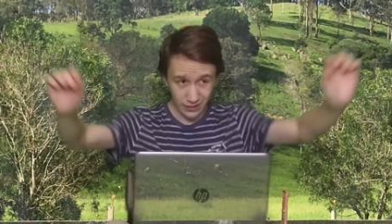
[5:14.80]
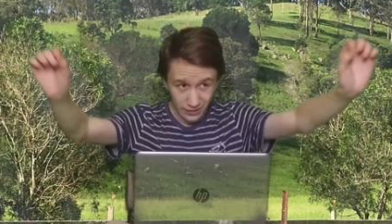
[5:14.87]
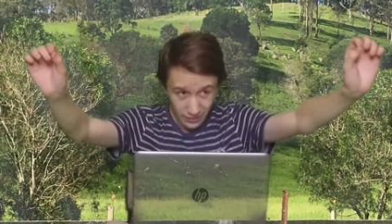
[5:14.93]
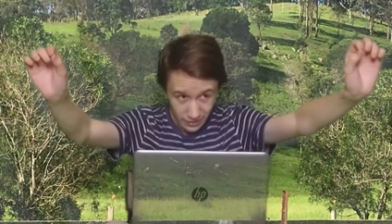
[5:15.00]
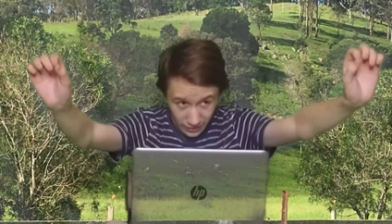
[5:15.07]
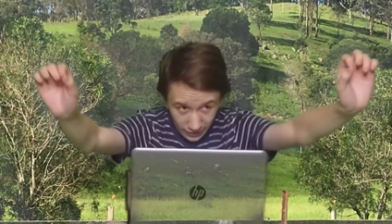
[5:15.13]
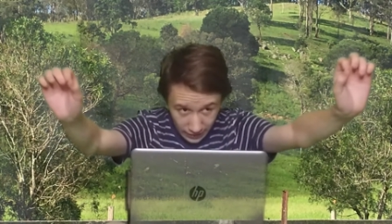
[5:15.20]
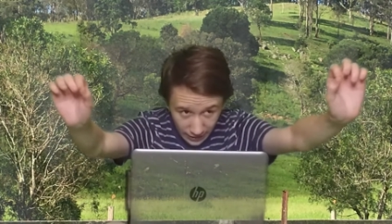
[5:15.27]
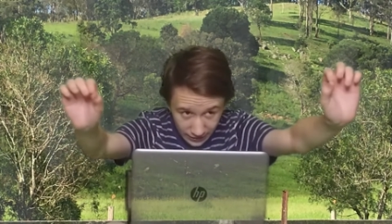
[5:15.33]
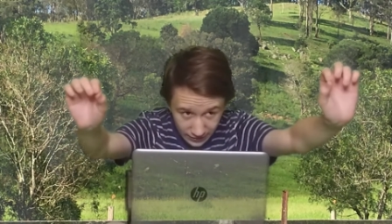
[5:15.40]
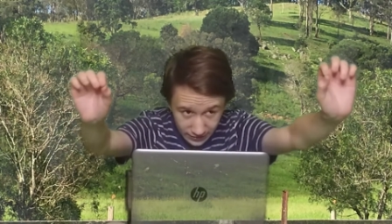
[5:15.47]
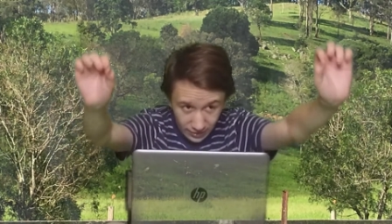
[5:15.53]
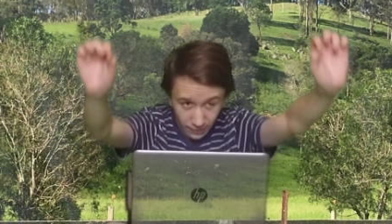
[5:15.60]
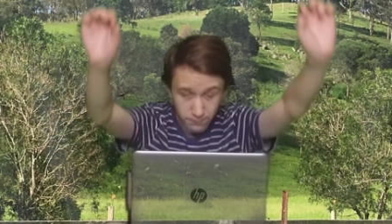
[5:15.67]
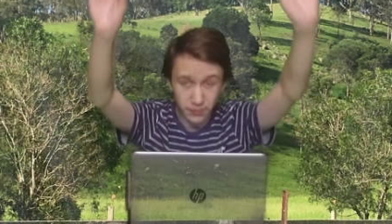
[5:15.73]
Next
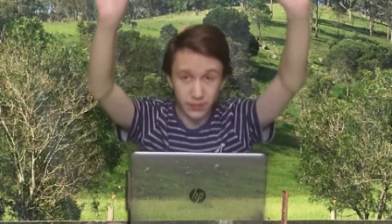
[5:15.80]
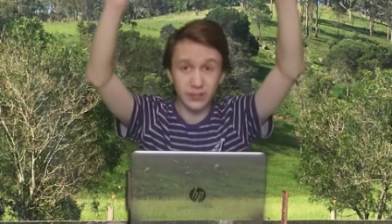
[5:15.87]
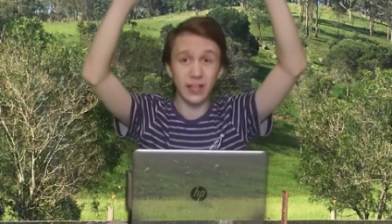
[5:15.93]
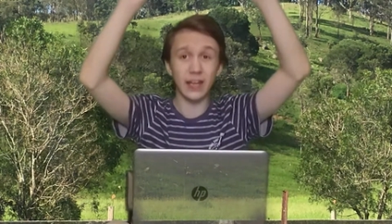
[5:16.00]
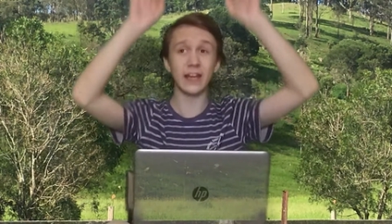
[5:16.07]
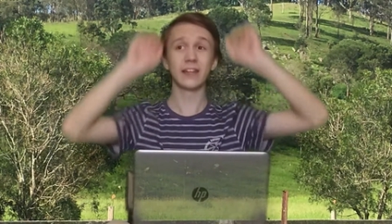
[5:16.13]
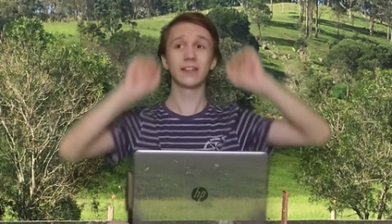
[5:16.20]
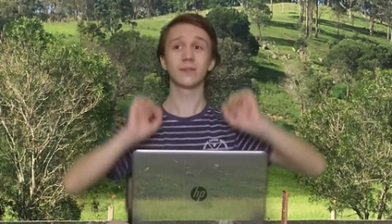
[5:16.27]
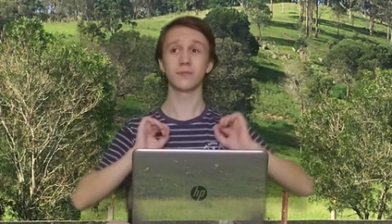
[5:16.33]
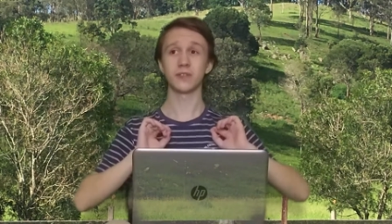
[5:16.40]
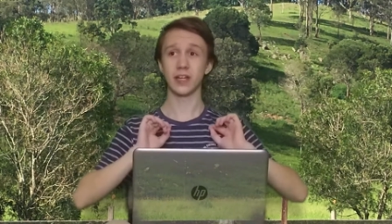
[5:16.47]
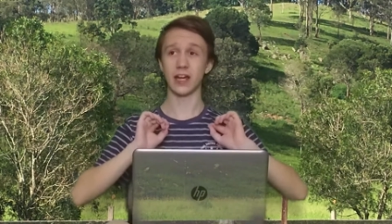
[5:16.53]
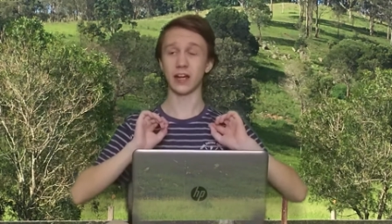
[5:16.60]
up is Handsome Jack.